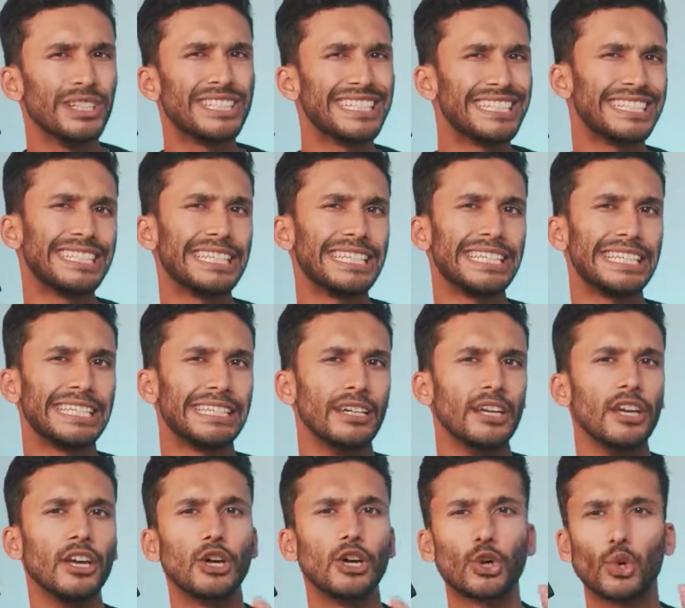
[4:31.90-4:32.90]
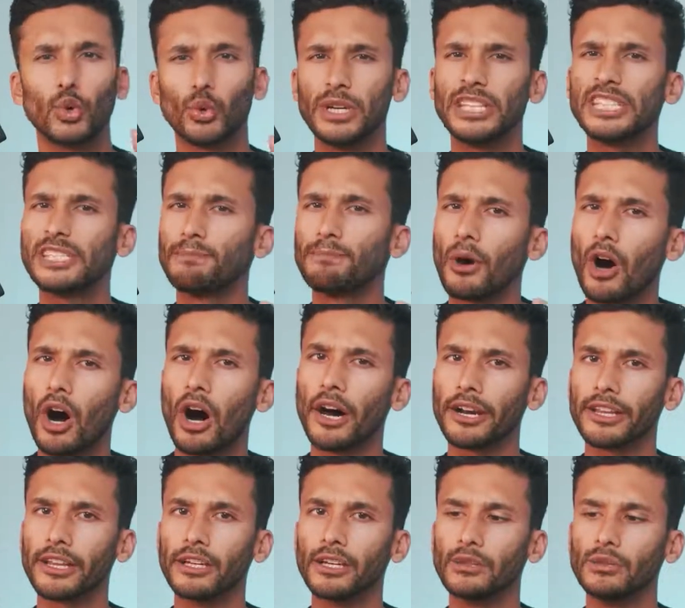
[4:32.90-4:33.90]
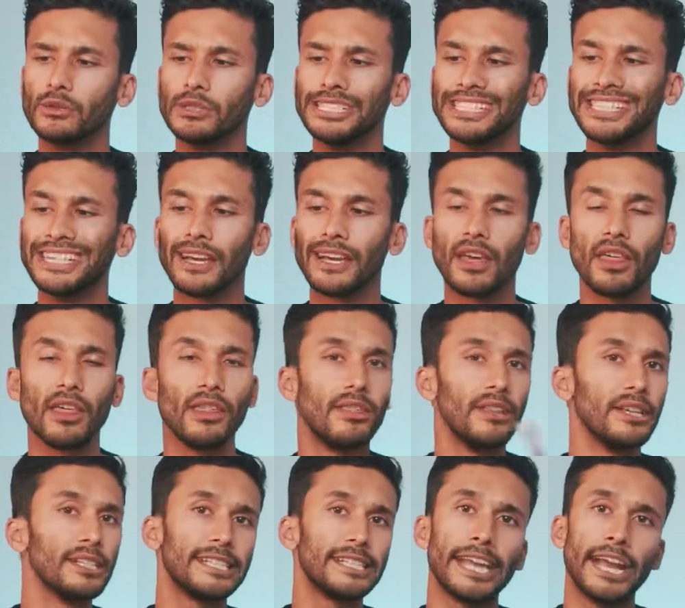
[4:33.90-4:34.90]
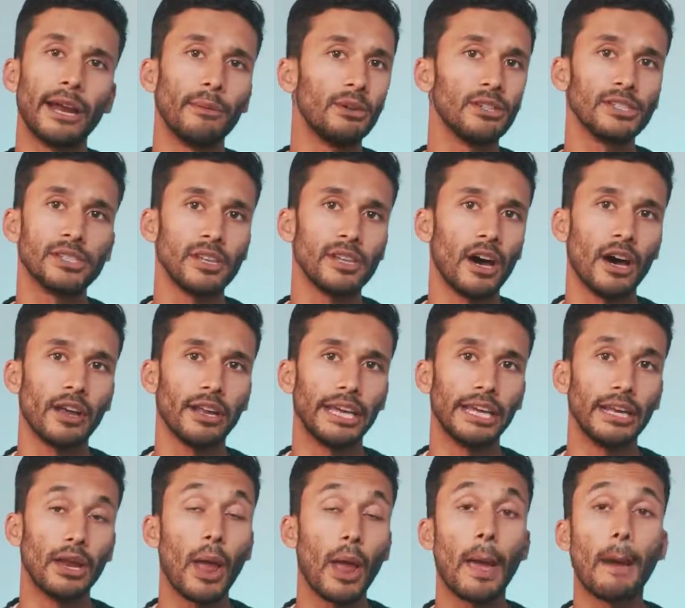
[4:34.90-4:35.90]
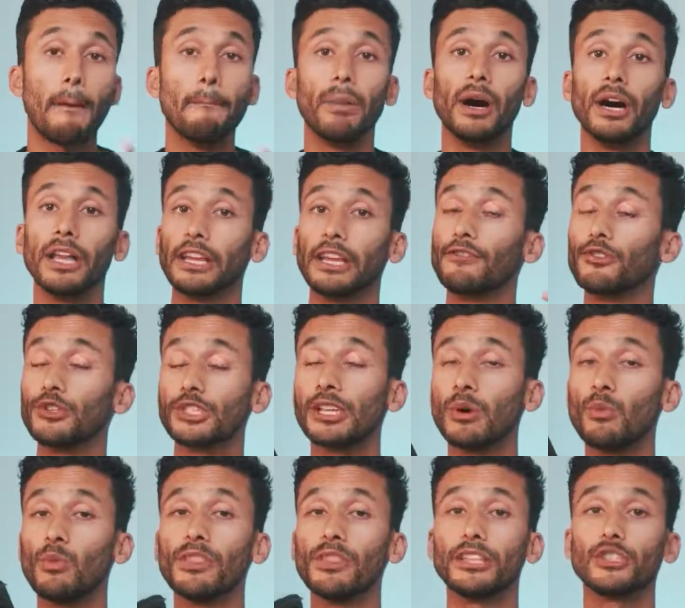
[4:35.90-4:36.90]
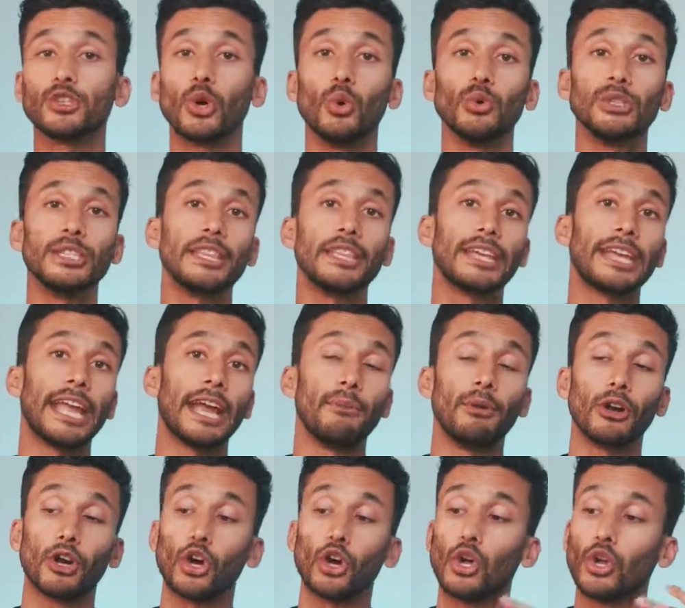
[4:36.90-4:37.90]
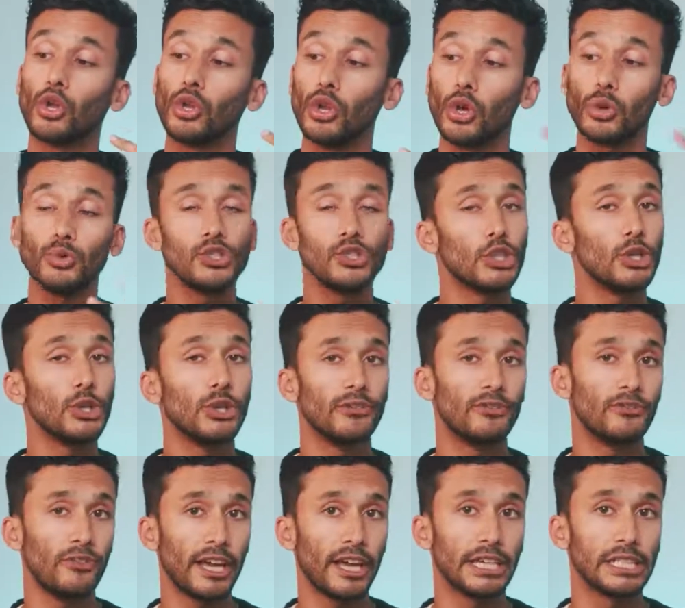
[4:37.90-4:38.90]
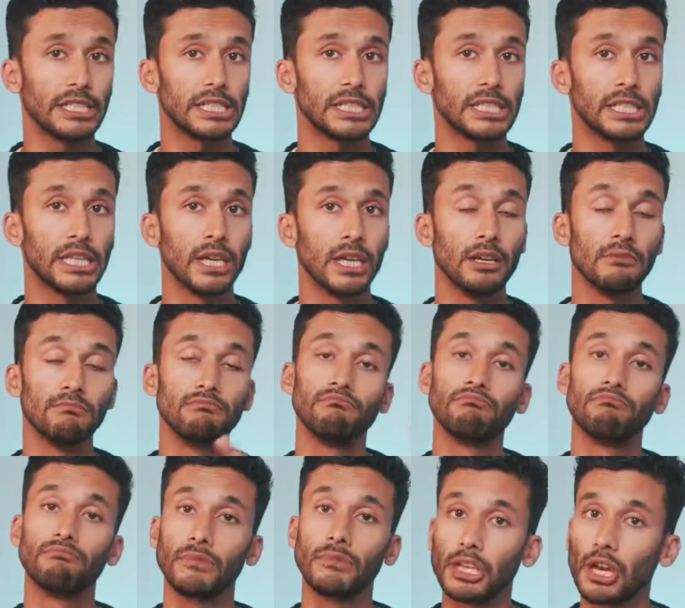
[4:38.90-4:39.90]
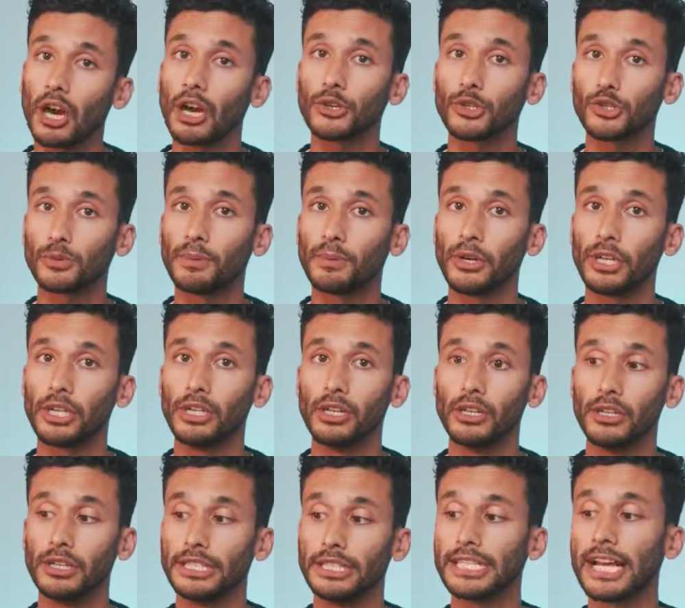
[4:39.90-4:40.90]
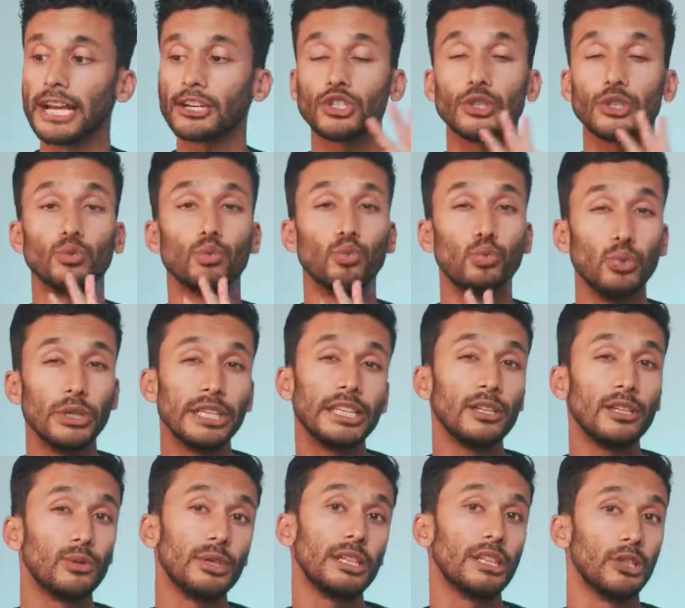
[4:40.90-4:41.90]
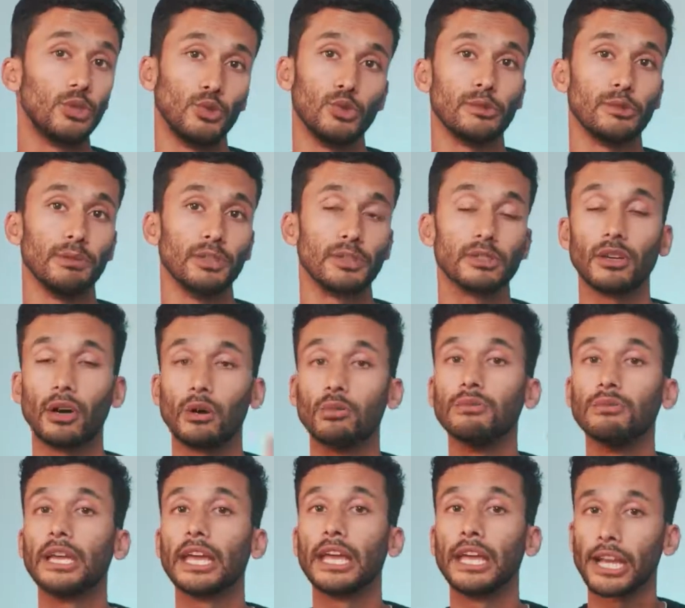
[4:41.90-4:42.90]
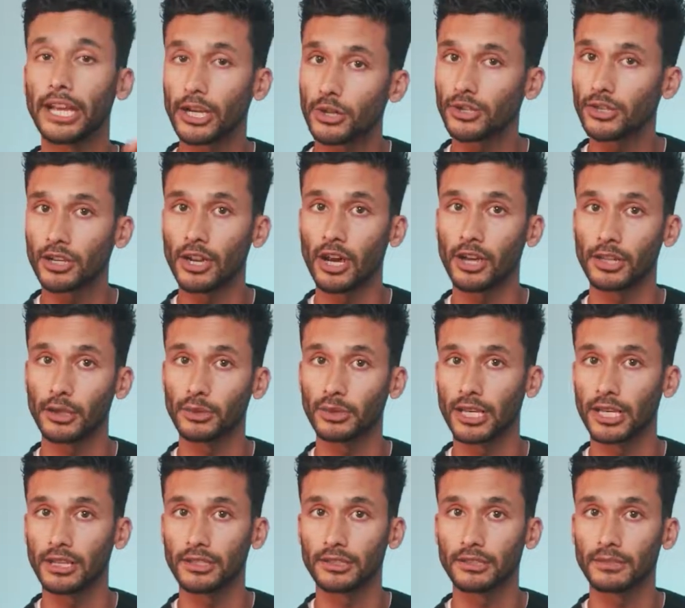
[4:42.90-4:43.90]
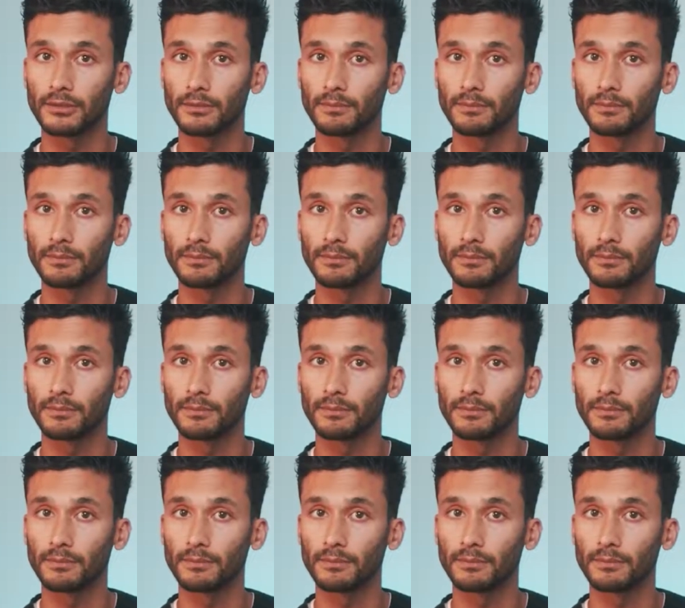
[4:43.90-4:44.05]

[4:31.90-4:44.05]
to need crisp audio, this camera is not it. But if you're someone that's holding the camera close to your face, the audio is pretty good. It's actually really, really usable. So here's an audio test.